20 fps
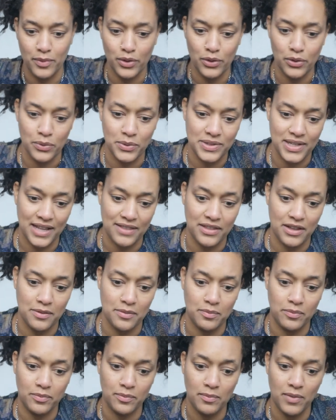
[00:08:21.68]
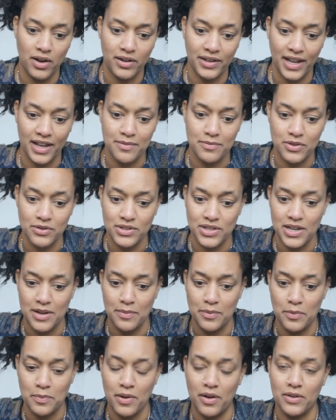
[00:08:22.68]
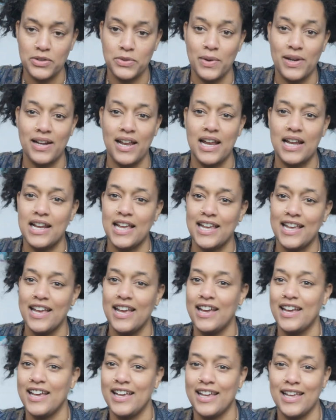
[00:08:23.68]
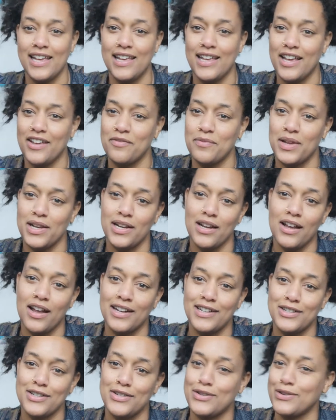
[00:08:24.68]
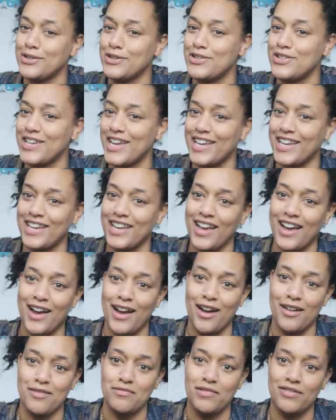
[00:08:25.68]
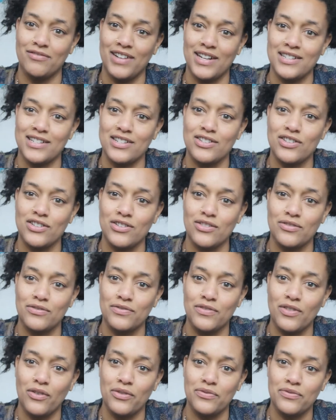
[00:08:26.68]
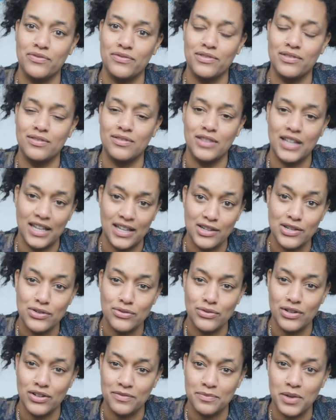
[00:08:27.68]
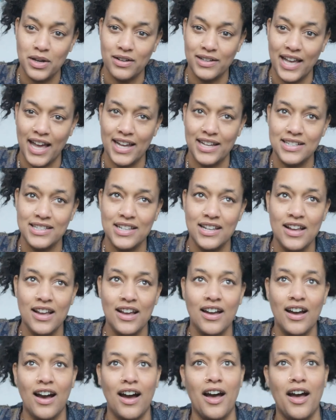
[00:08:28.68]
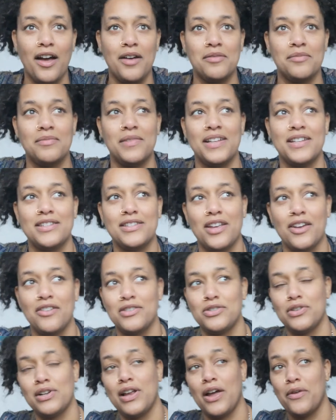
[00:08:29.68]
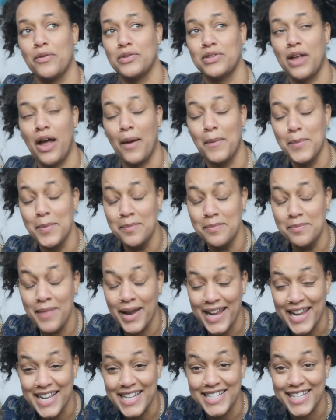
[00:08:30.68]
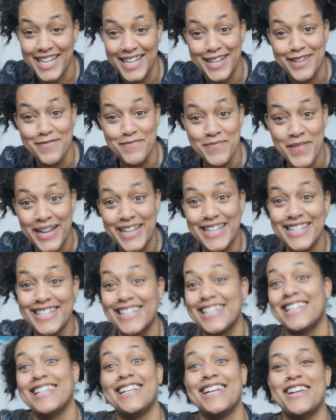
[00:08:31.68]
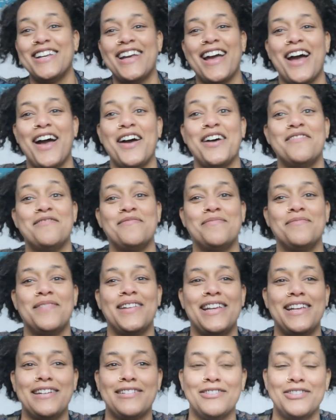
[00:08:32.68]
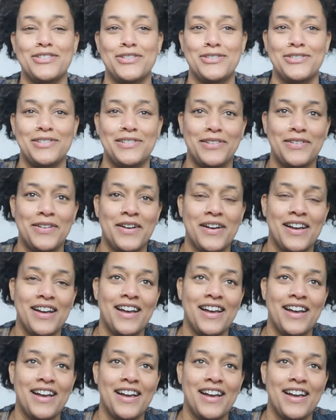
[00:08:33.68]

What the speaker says: who was at the Margate Museum, passed away lately. He gave me an astonishing rendition of the history of Margate. Sarah Trillo was amazing ecological